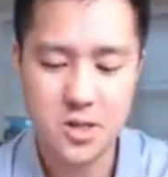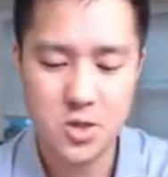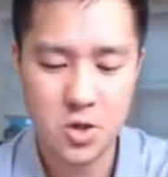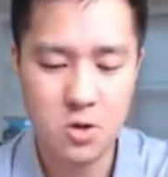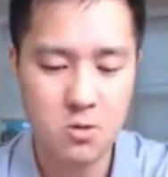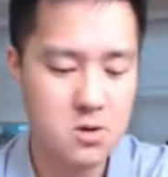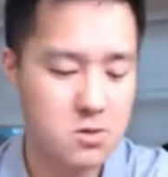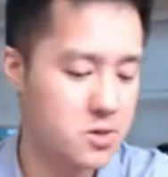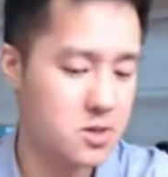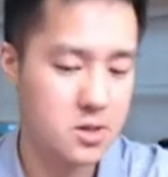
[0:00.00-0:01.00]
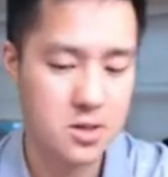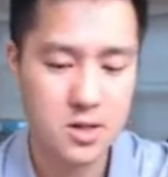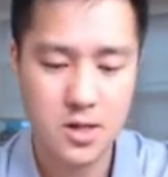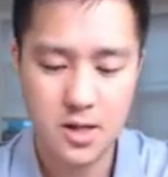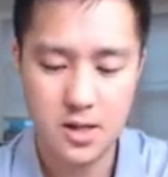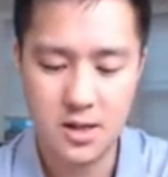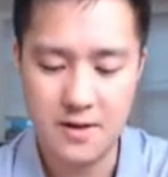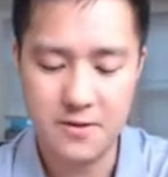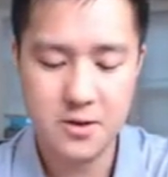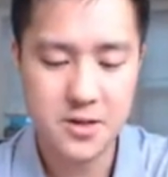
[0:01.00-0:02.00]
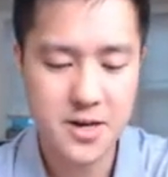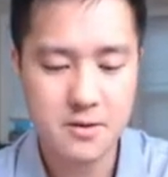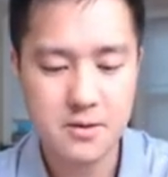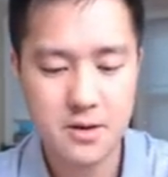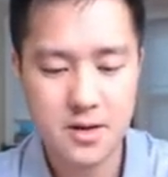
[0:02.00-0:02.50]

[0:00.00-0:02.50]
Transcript: Tauros, Lavender Town,